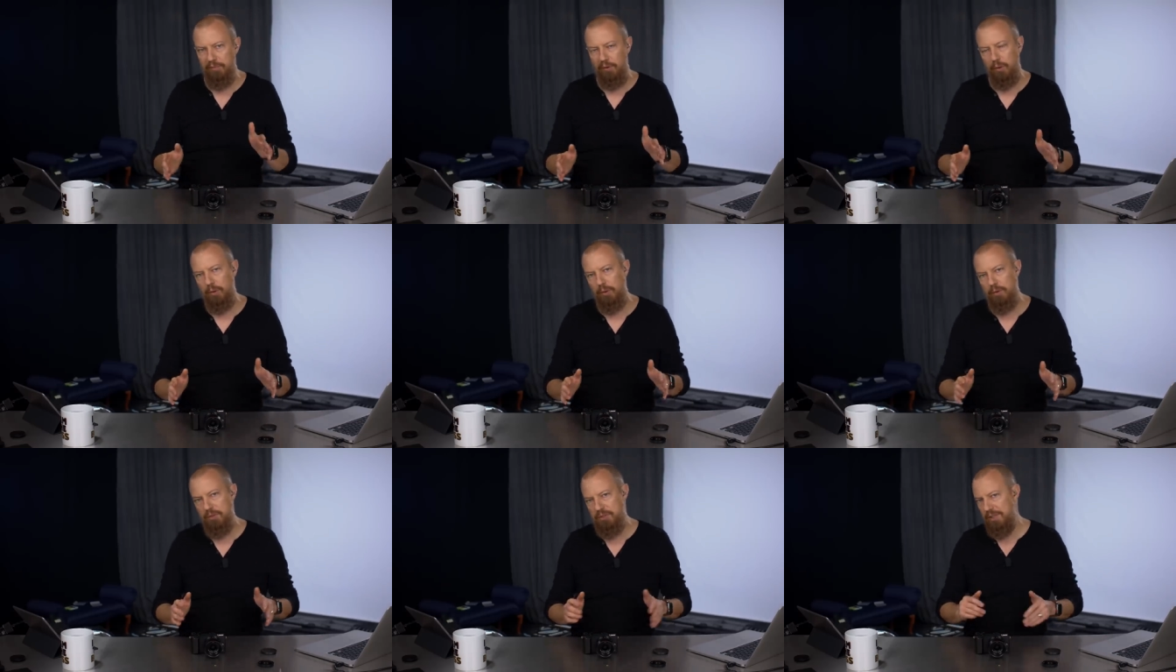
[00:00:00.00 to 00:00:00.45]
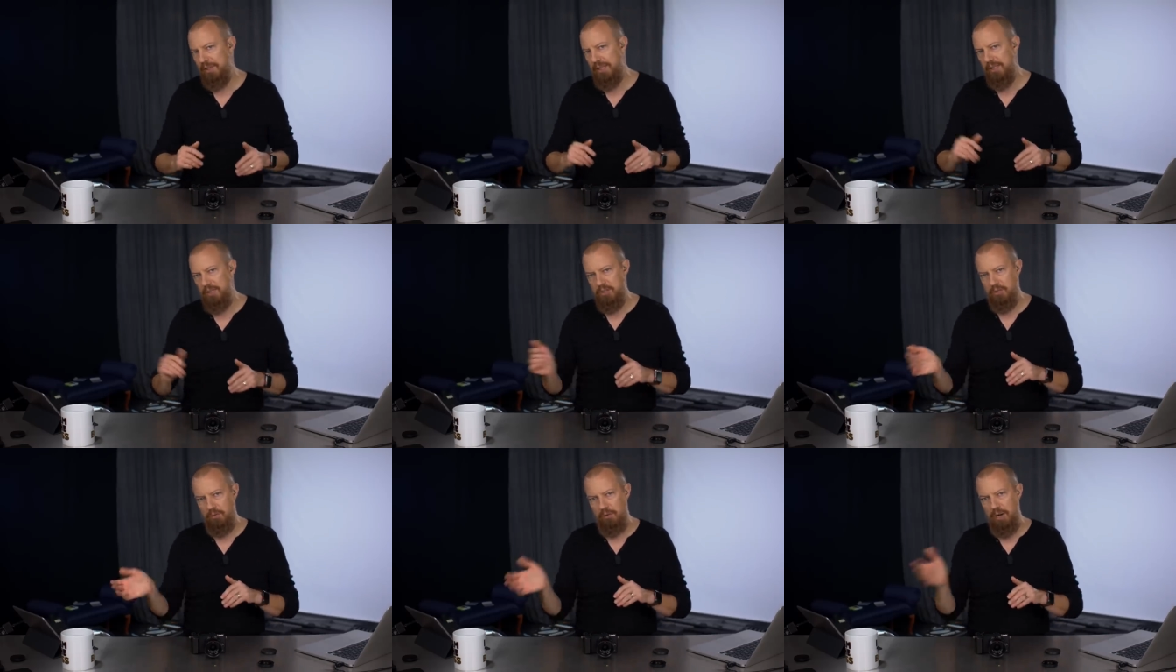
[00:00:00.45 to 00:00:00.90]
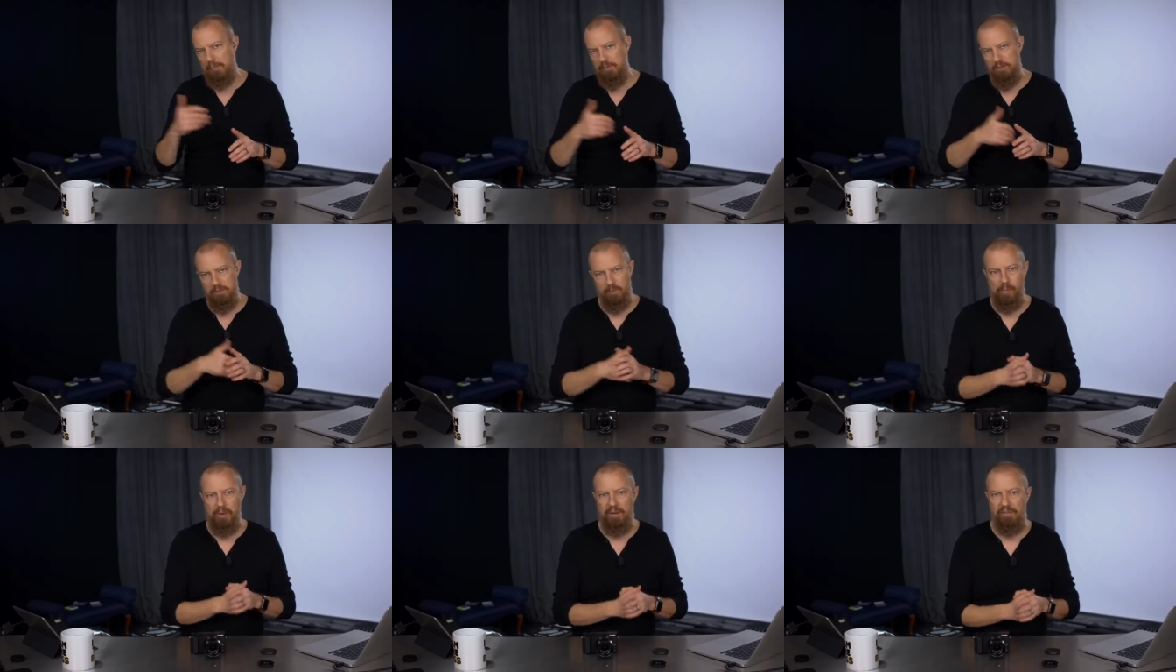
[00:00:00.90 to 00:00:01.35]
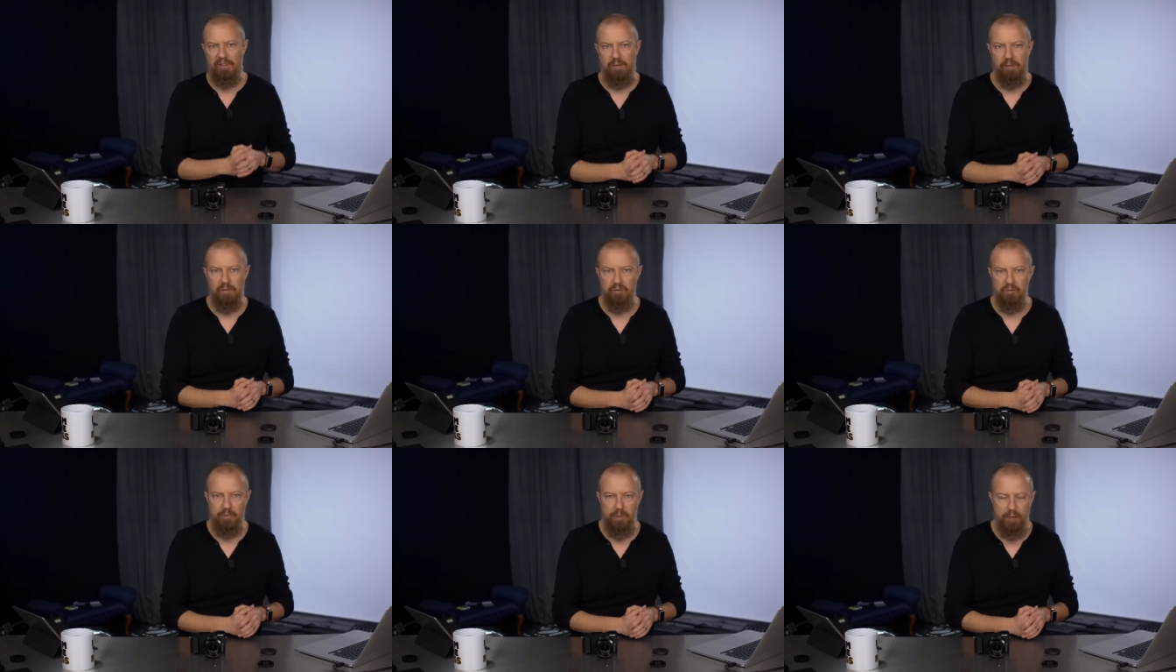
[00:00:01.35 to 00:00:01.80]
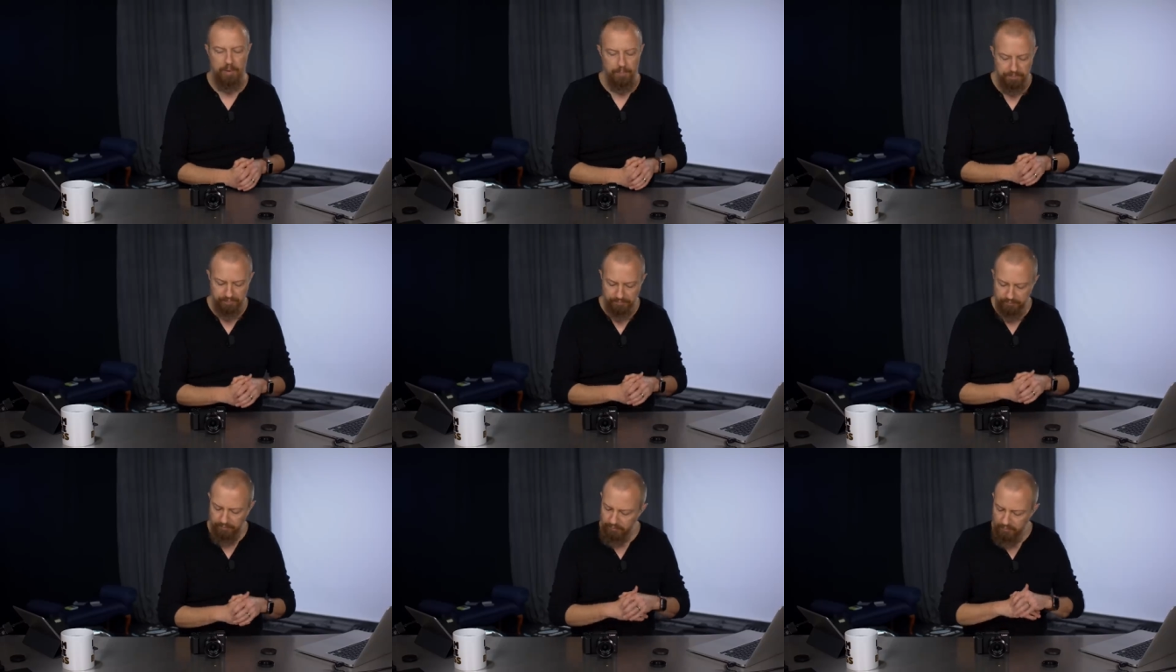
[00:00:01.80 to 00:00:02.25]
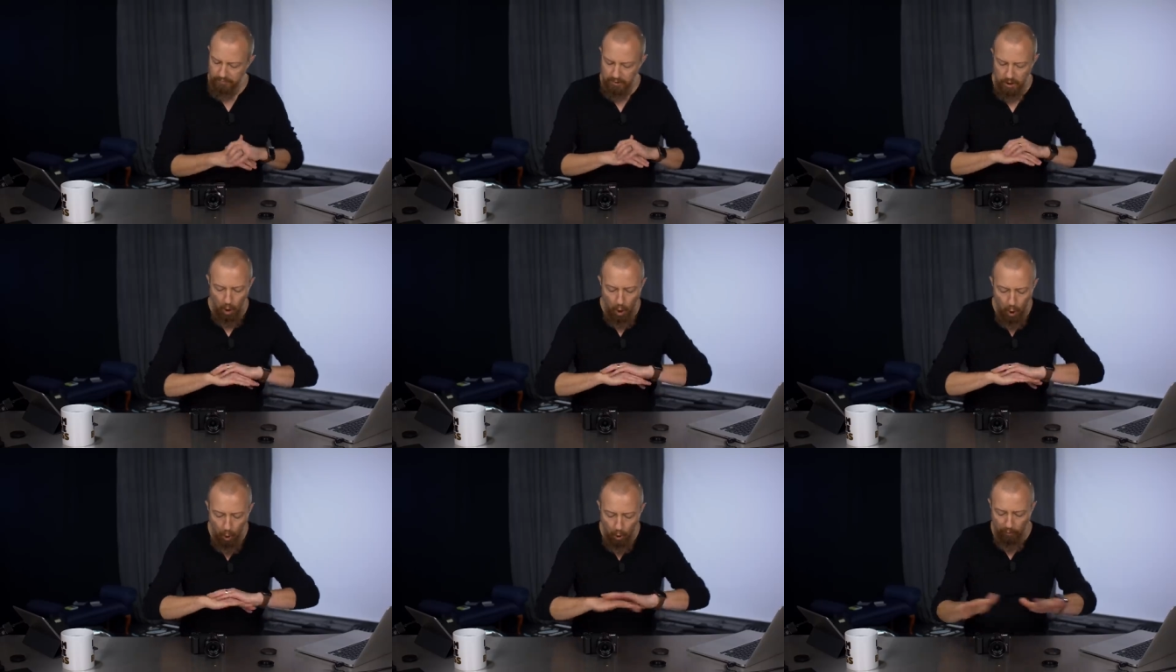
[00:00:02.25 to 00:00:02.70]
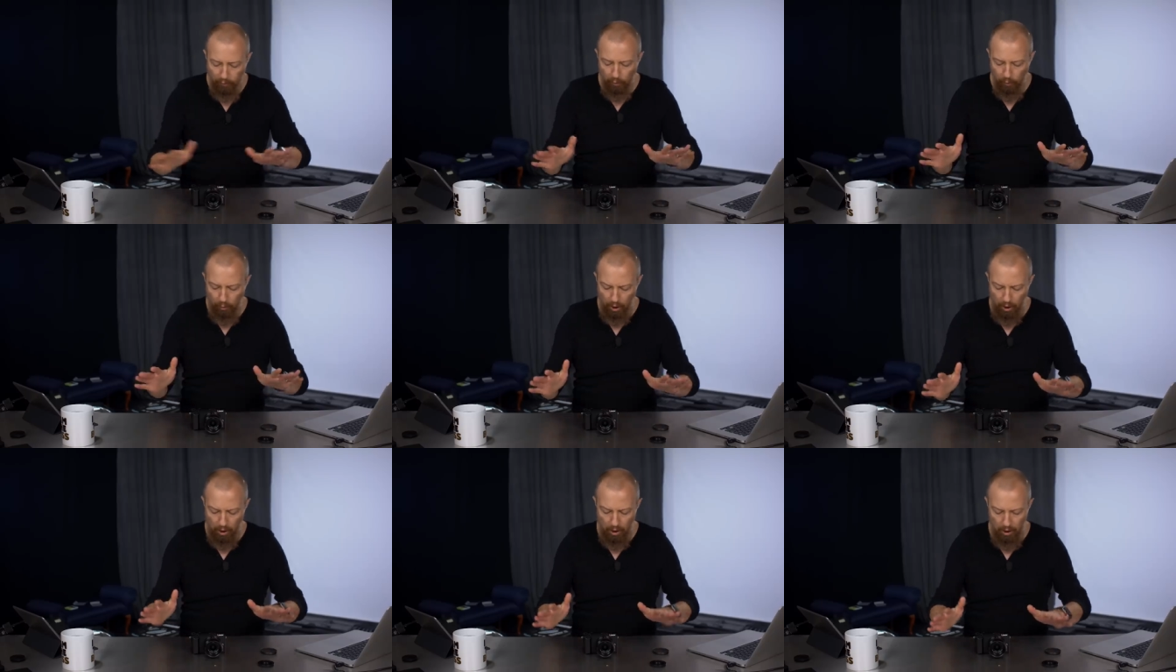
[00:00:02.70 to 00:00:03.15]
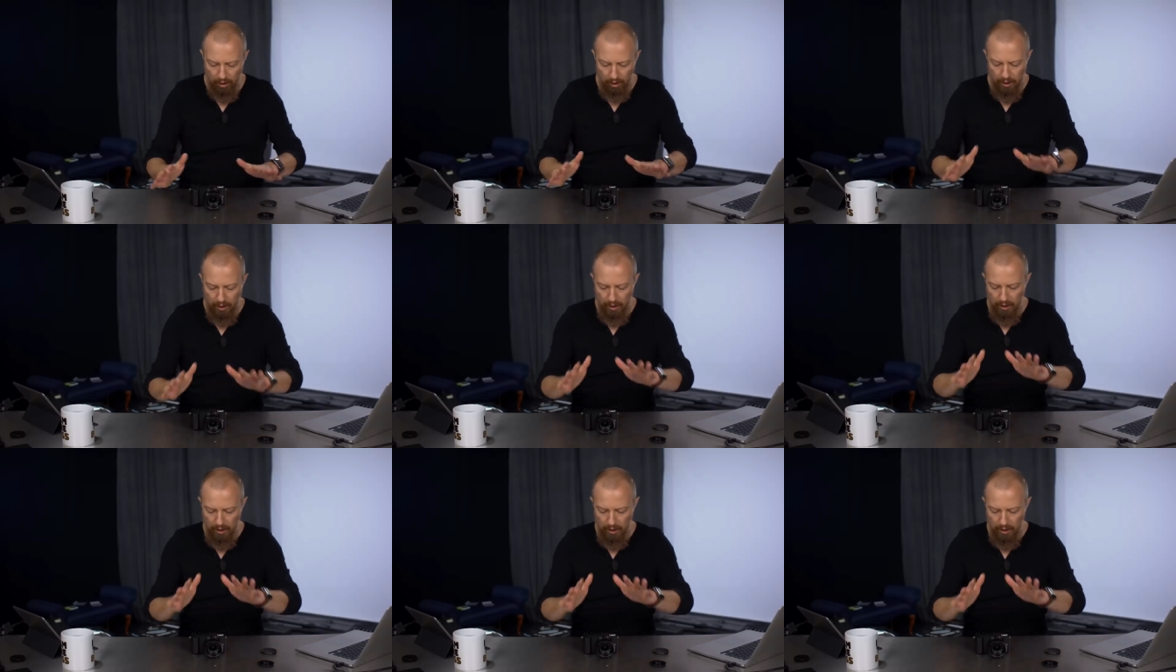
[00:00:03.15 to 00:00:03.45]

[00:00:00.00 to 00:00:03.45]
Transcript: photos and then just grabbed some of my favorites from there. Overall,